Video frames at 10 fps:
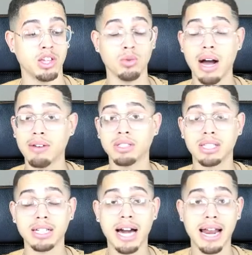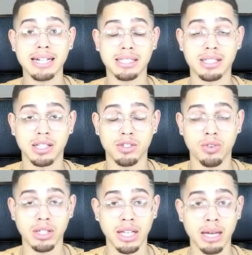You obviously got access to this
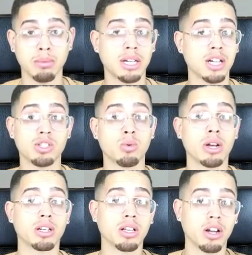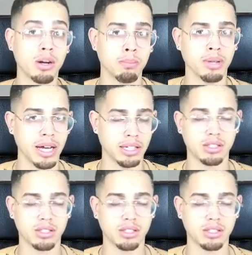free thing because you wanted to learn blank.